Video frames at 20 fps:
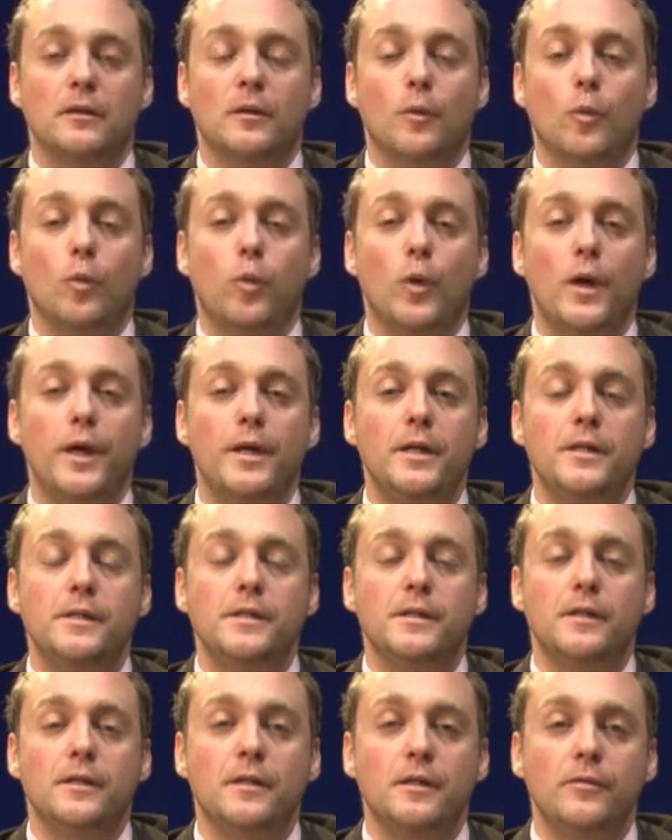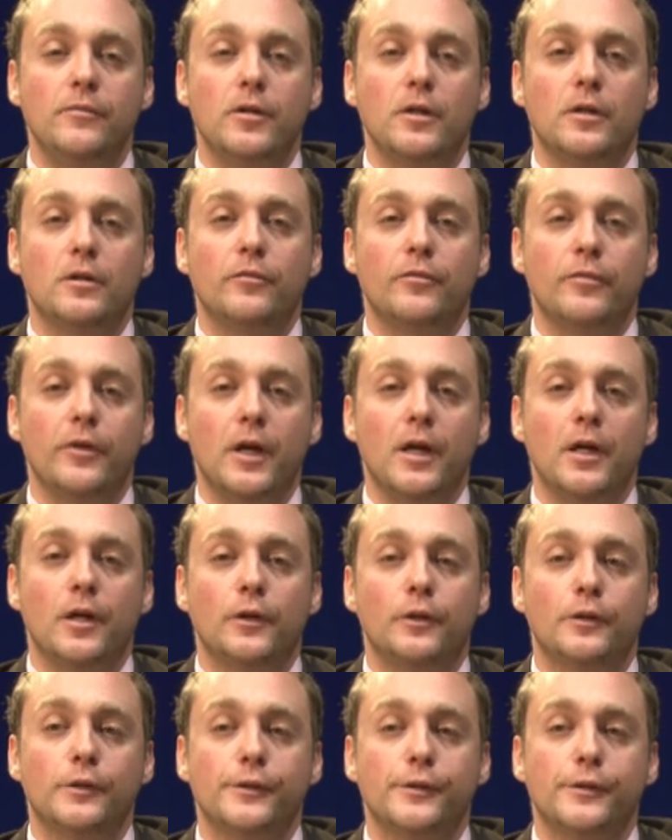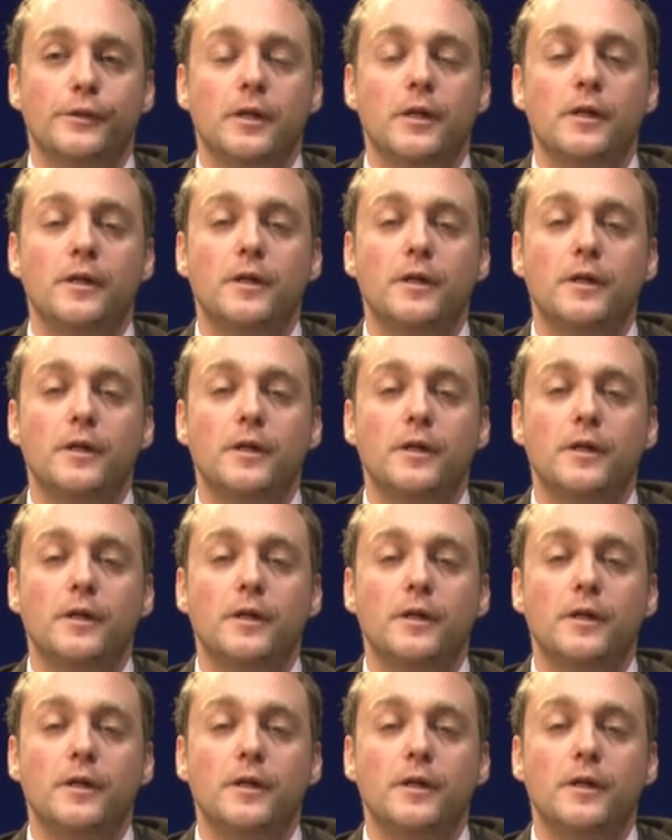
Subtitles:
very significant failures